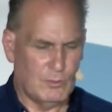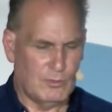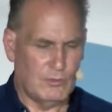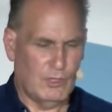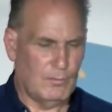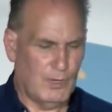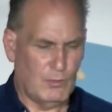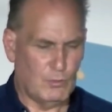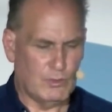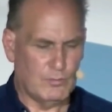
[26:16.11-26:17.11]
with not
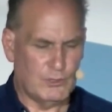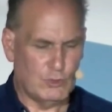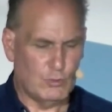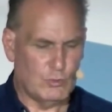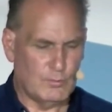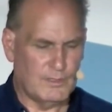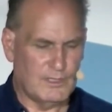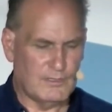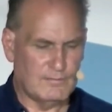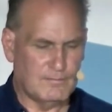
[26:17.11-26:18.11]
my will, but your will be
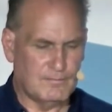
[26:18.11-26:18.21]
done.